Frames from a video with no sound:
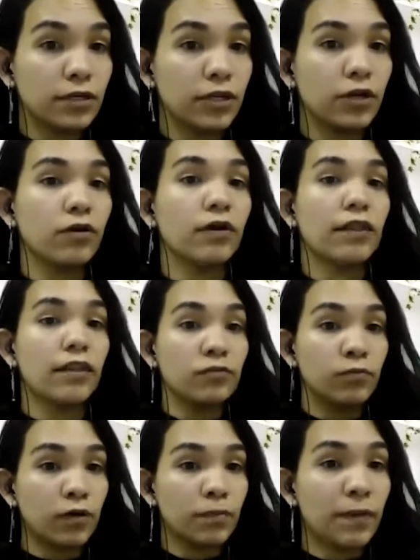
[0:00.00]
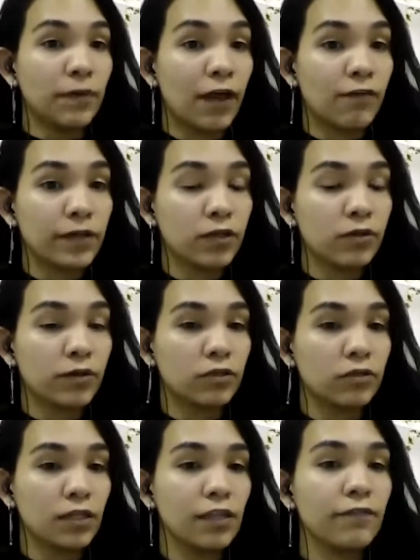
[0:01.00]
A lot more people have been going
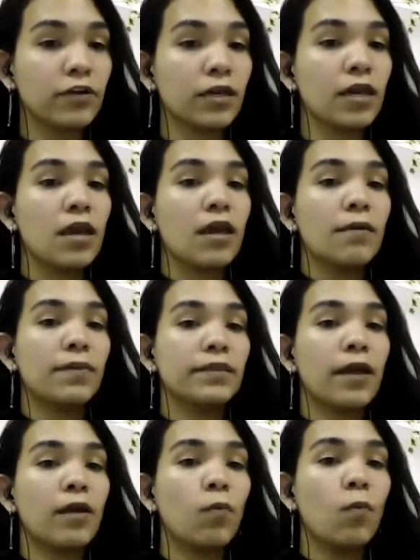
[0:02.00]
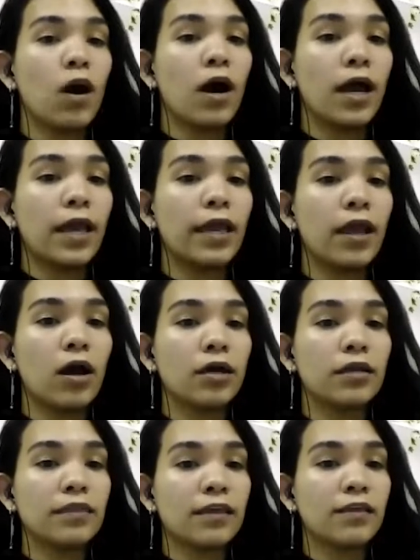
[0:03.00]
to delivery, but then why
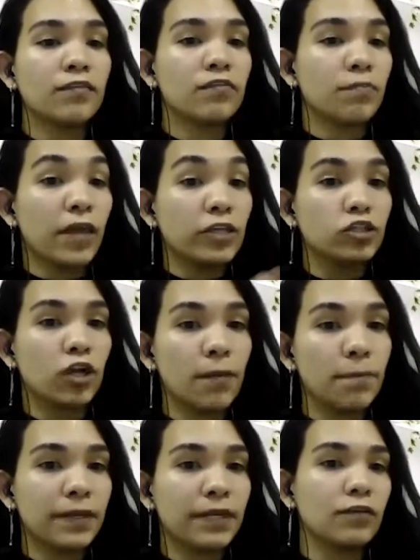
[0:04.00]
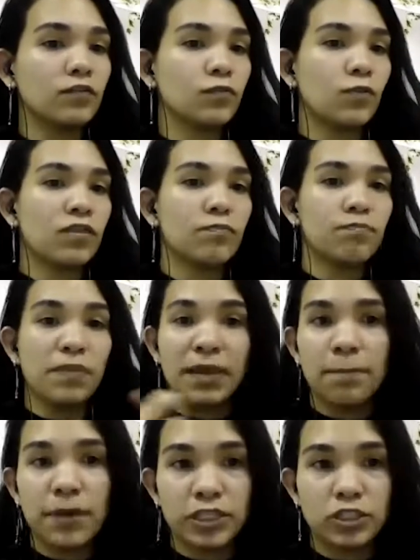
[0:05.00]
are these major companies with
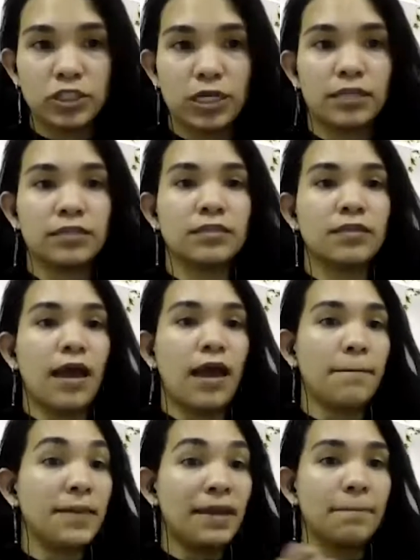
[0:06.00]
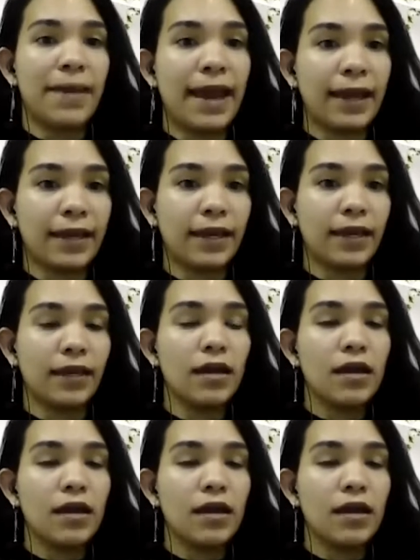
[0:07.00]
big budgets, big backing,